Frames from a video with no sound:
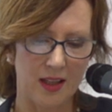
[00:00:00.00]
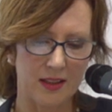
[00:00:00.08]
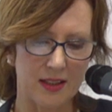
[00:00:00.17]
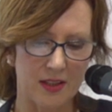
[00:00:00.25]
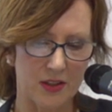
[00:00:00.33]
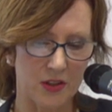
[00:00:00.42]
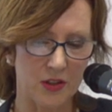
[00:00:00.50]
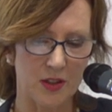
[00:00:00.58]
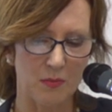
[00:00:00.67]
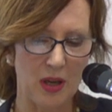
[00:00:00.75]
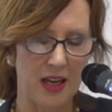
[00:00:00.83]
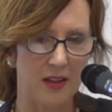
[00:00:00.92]
decisions
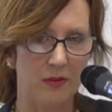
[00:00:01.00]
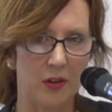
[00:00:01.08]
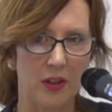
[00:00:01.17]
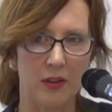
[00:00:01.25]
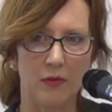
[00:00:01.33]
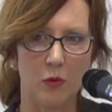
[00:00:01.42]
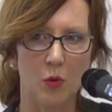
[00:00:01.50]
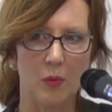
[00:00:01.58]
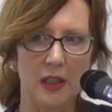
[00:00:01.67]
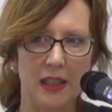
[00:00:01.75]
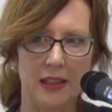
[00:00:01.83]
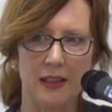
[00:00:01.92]
are made very
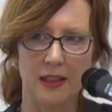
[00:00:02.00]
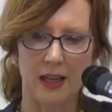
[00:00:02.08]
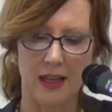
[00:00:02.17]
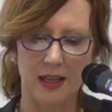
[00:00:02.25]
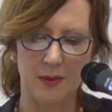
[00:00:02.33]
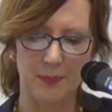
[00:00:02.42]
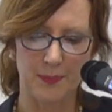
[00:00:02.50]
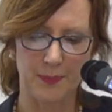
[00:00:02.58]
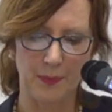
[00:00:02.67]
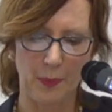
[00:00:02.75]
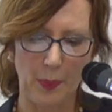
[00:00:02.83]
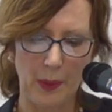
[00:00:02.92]
informally. No
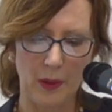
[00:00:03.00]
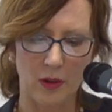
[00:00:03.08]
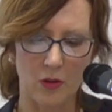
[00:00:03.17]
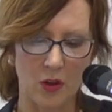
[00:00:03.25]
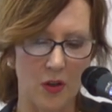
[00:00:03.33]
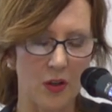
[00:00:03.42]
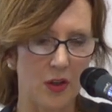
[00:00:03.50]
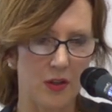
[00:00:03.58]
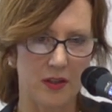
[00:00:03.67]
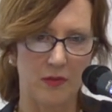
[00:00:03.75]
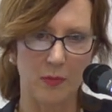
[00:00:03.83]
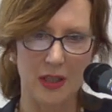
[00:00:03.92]

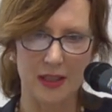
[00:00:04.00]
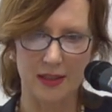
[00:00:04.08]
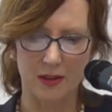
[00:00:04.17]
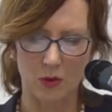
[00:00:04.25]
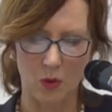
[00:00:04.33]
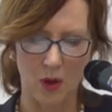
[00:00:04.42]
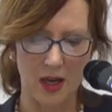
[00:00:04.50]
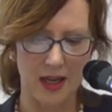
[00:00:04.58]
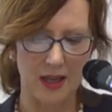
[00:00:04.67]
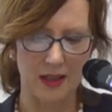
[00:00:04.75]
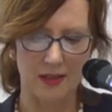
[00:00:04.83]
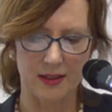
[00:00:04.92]
notice of meetings
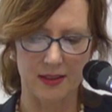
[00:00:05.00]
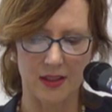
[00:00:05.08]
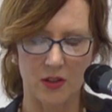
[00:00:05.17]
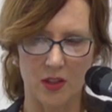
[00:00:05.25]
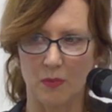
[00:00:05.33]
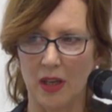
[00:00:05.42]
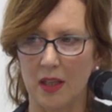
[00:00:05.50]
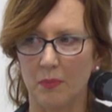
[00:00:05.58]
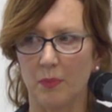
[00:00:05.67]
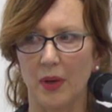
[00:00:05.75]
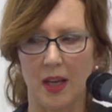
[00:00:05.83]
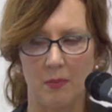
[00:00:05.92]
required. Decisions are made
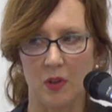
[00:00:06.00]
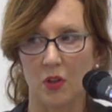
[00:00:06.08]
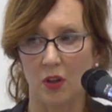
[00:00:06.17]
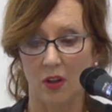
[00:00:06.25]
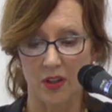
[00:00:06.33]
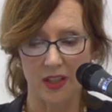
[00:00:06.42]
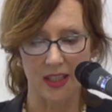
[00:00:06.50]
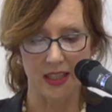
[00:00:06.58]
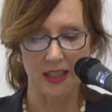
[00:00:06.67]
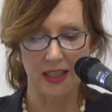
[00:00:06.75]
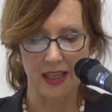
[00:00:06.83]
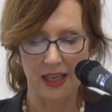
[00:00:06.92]
by
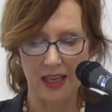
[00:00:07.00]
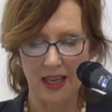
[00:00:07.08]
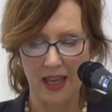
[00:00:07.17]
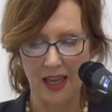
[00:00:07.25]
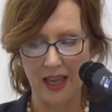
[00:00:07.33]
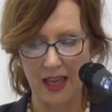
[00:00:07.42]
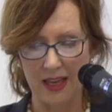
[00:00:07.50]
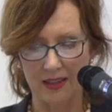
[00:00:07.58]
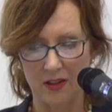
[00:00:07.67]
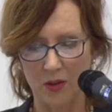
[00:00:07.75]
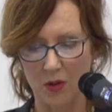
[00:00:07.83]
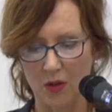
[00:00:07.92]
majority
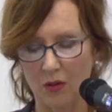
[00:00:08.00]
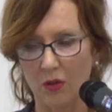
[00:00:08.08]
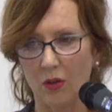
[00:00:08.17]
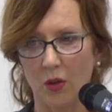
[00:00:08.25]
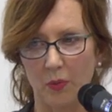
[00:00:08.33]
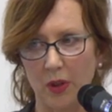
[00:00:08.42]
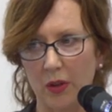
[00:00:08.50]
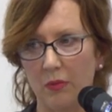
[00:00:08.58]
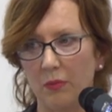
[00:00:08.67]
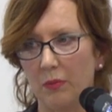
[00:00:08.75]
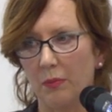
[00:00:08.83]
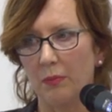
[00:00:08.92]
and could be
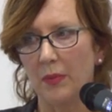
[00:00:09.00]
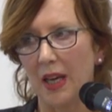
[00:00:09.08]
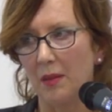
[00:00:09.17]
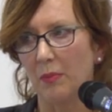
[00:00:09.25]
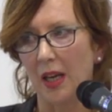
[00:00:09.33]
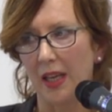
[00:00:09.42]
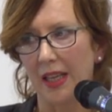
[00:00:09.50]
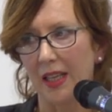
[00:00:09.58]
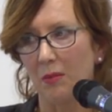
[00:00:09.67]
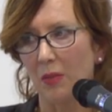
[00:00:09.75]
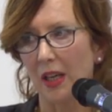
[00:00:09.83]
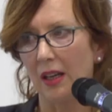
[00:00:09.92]
made by
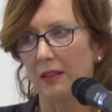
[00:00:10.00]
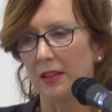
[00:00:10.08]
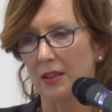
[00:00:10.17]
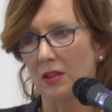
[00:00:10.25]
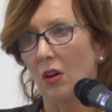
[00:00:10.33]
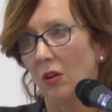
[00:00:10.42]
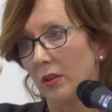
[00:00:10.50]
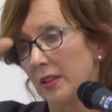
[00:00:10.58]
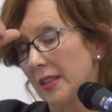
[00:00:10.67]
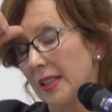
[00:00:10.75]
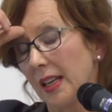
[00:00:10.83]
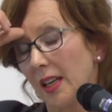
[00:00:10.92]
email, as long
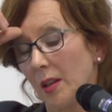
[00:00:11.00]
as